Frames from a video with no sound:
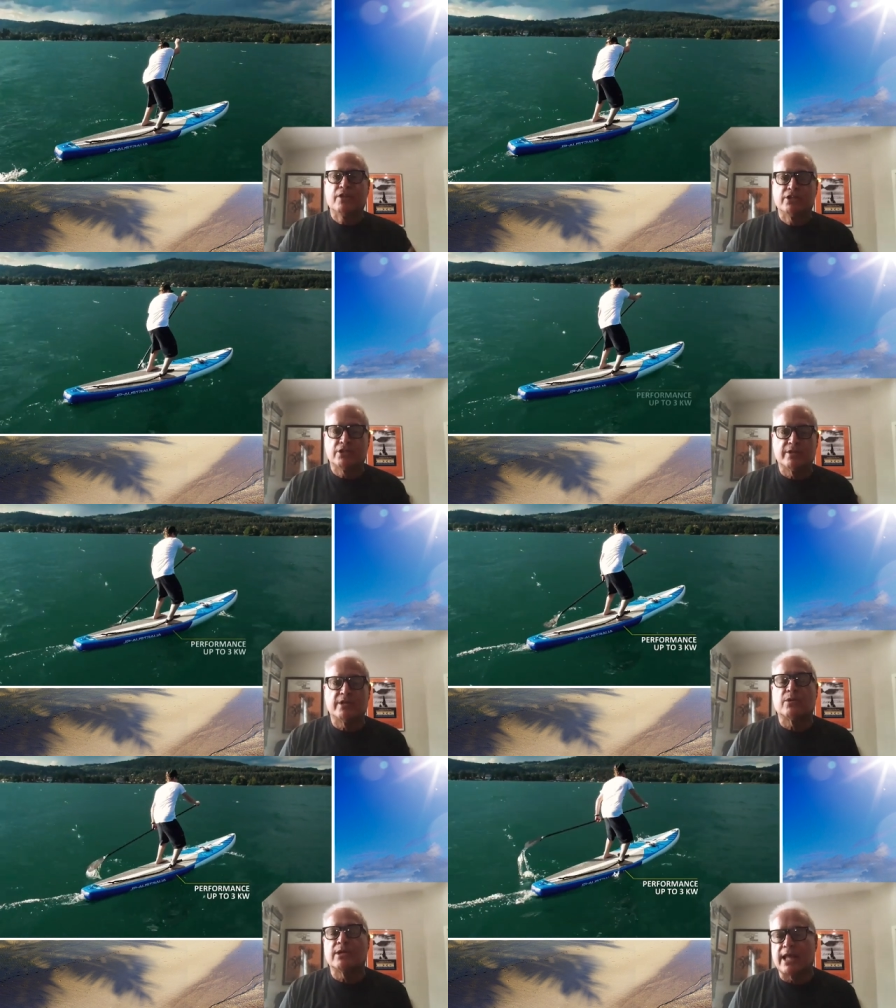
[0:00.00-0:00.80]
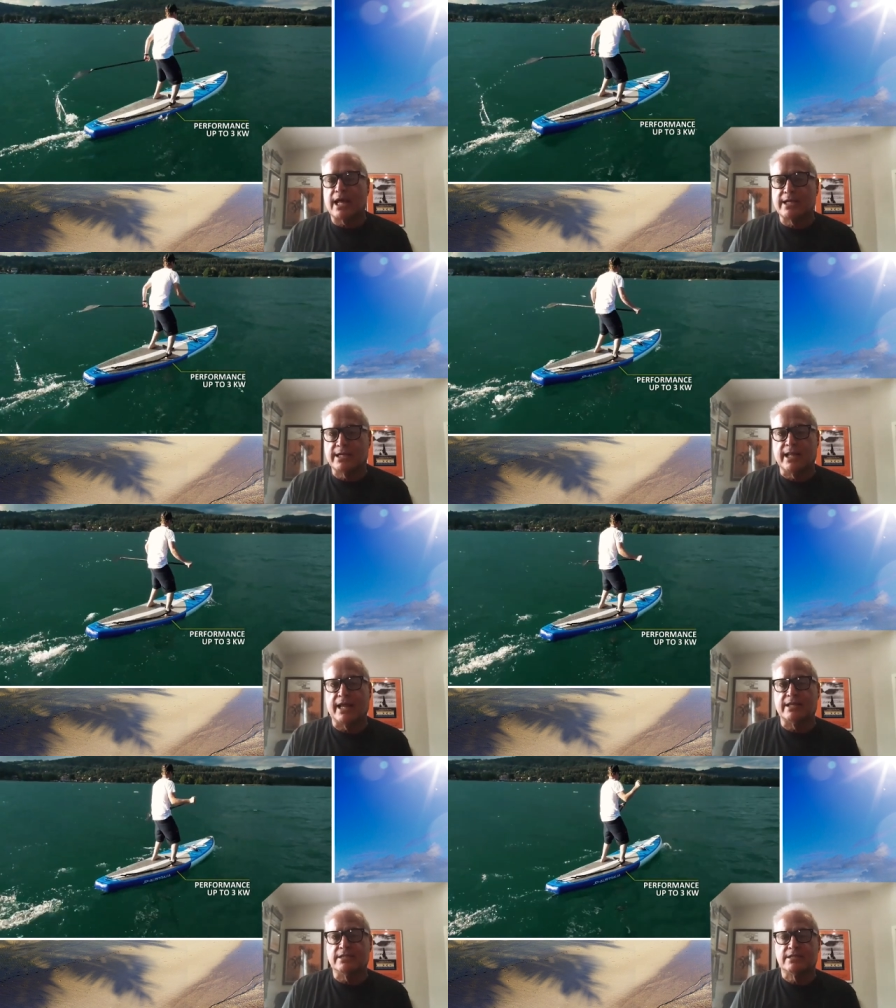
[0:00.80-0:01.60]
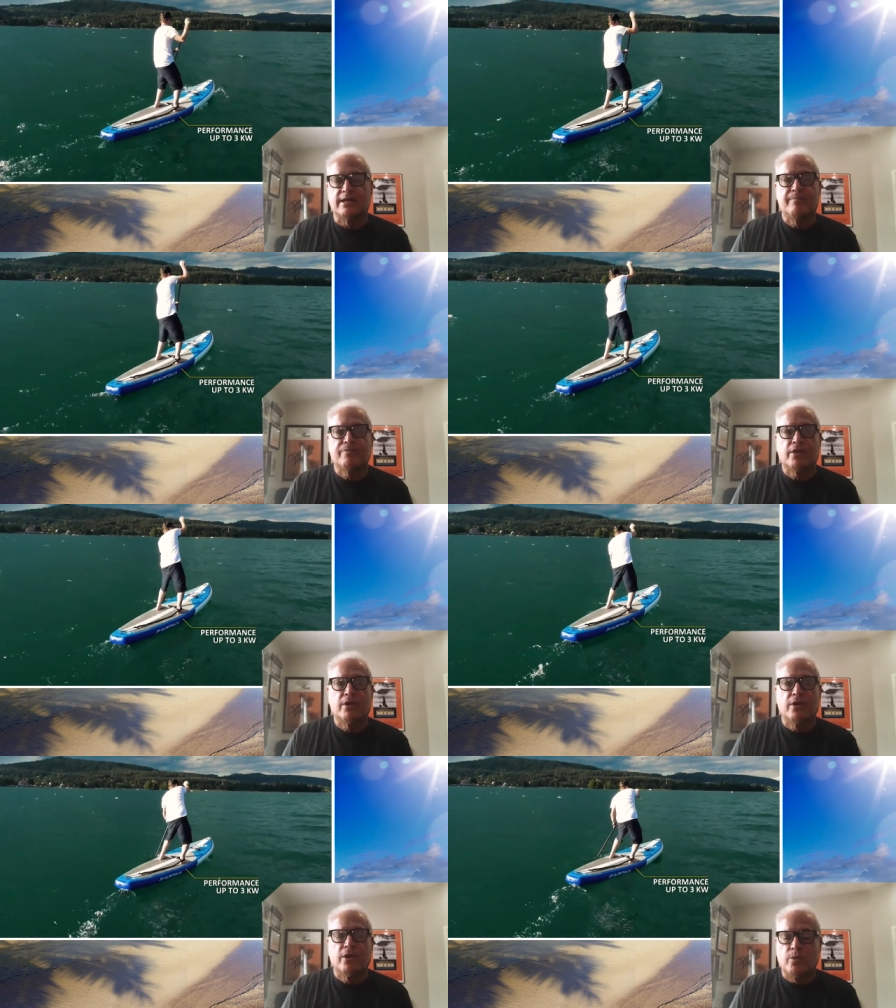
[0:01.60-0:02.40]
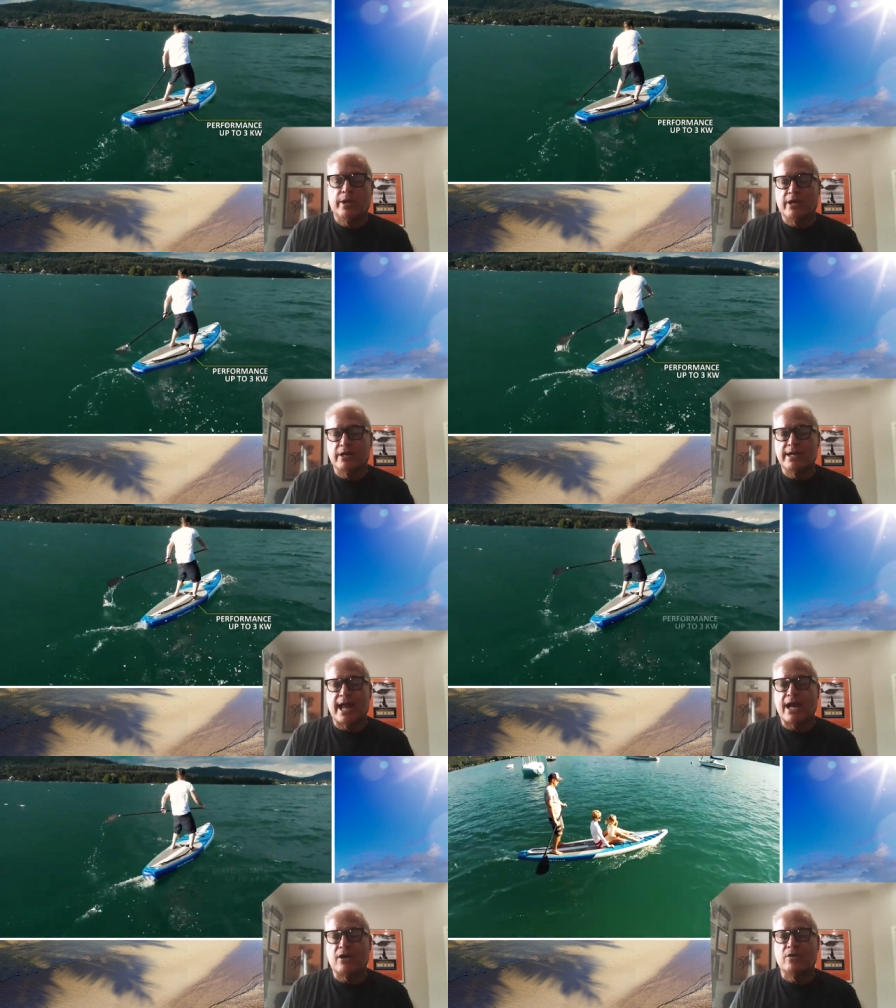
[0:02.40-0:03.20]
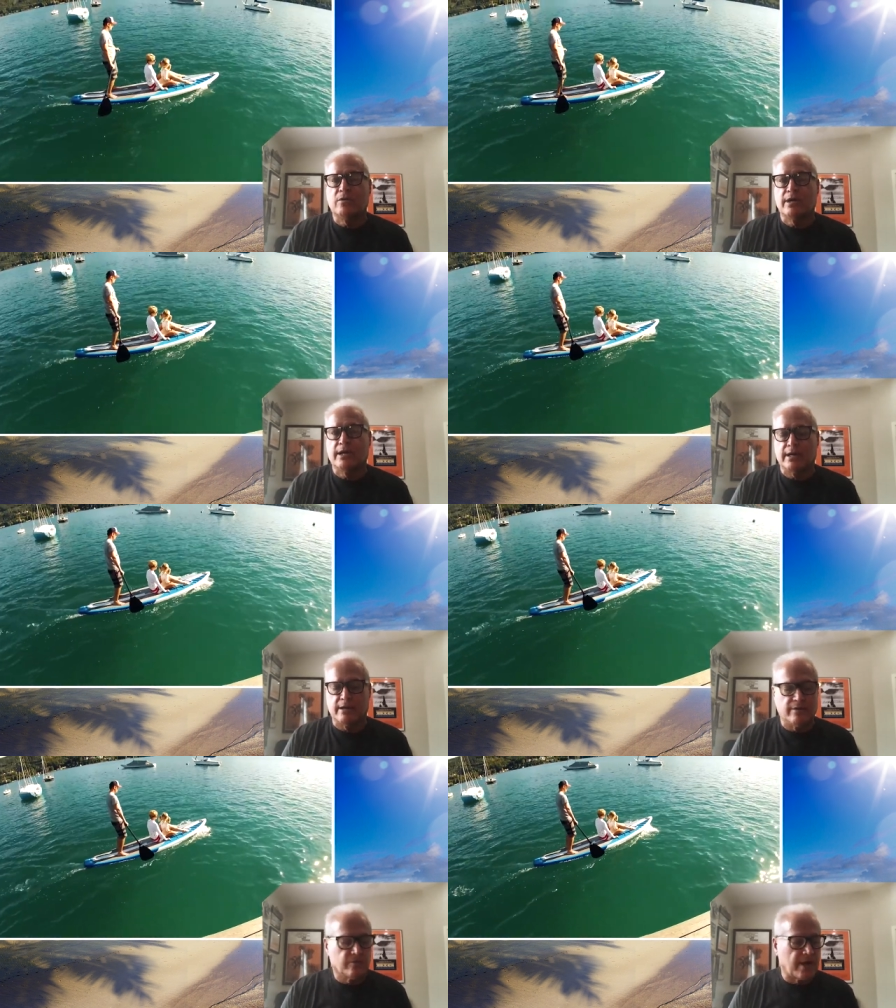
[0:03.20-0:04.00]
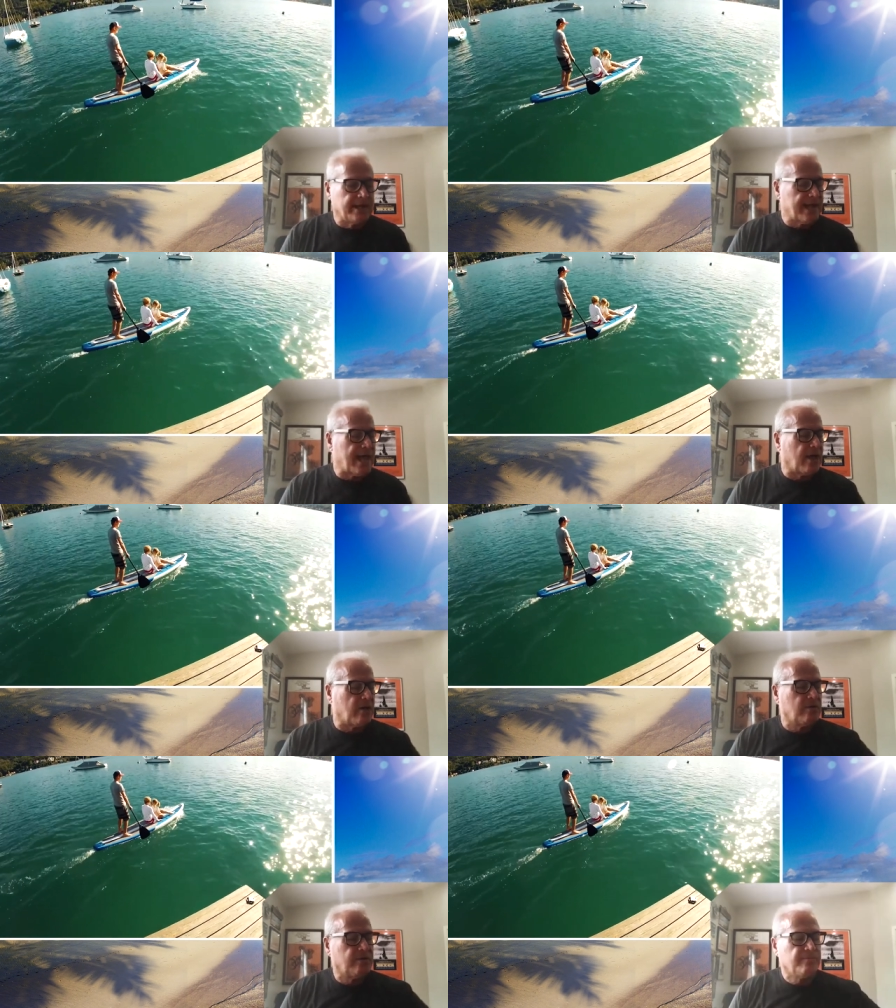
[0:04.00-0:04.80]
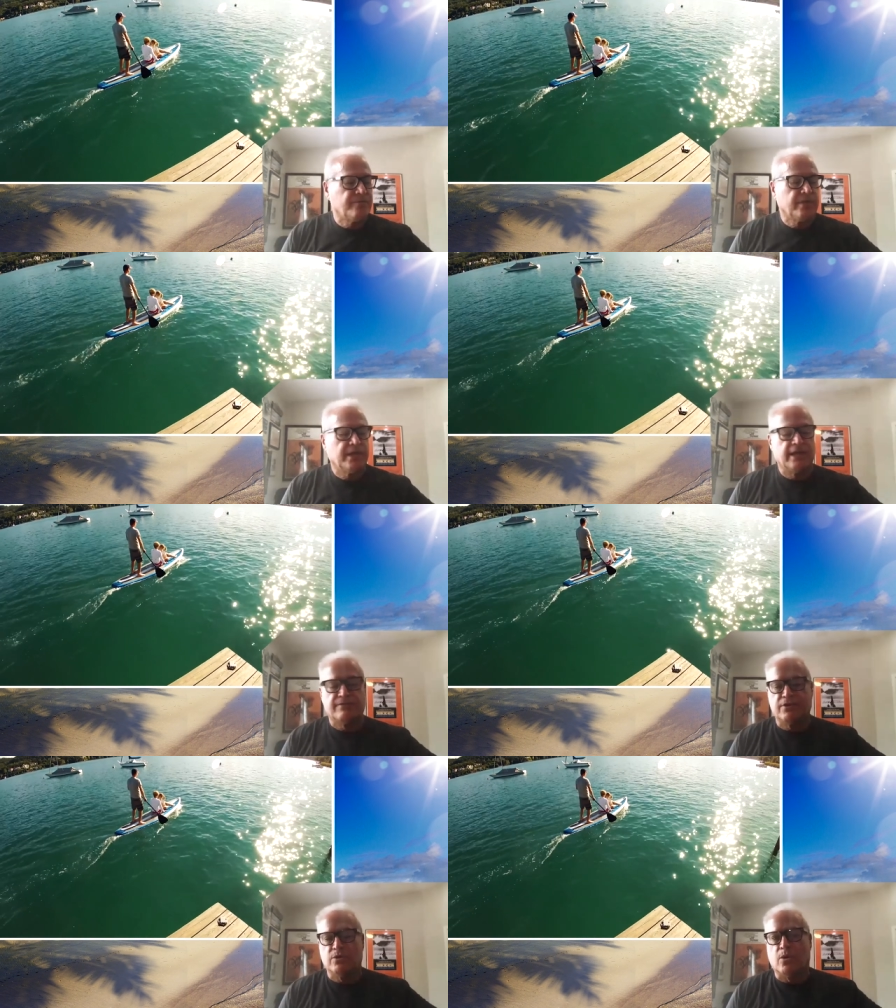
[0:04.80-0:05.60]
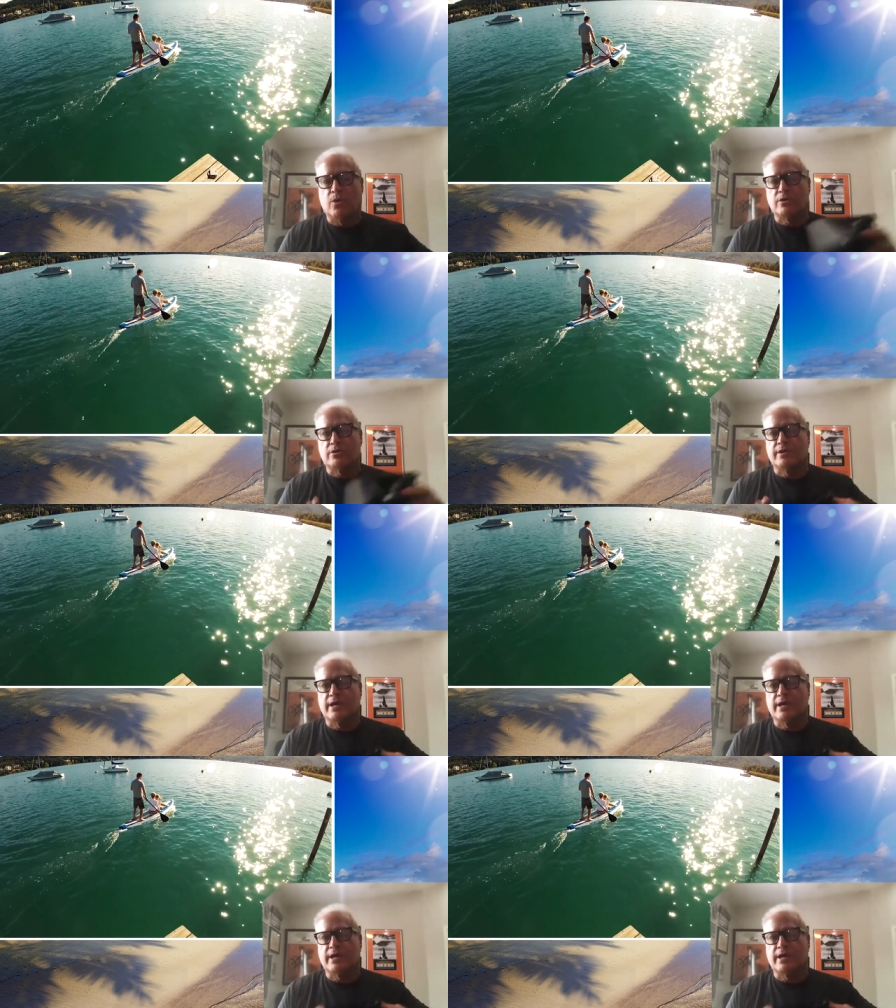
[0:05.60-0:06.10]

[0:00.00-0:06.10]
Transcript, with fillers: so there were a lot of delays. We are now, right now, if you order